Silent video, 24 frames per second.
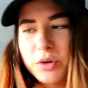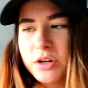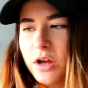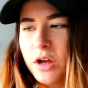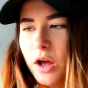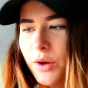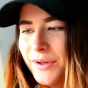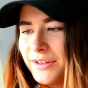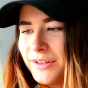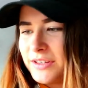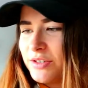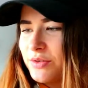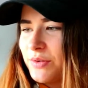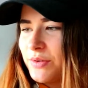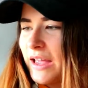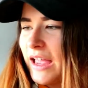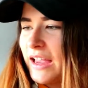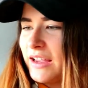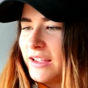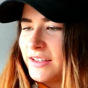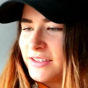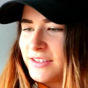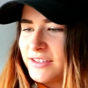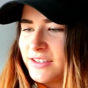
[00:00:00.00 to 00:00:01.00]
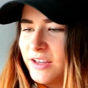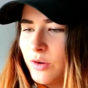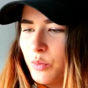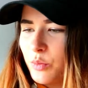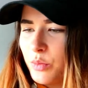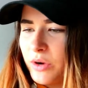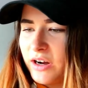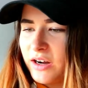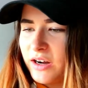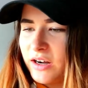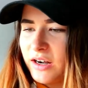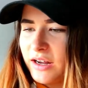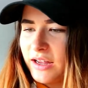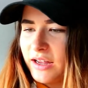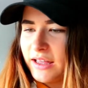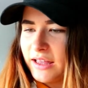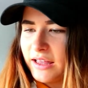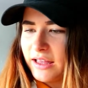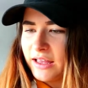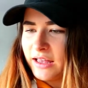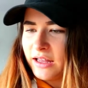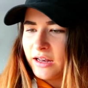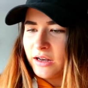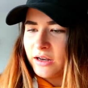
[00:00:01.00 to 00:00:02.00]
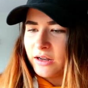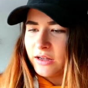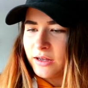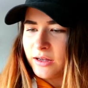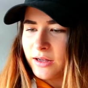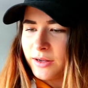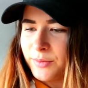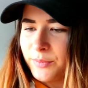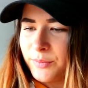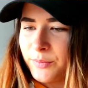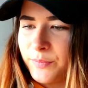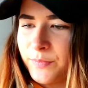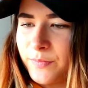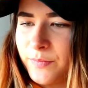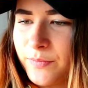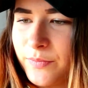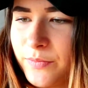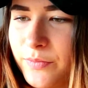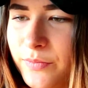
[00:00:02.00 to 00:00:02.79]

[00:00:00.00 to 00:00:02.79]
We're going to hang it somewhere and um,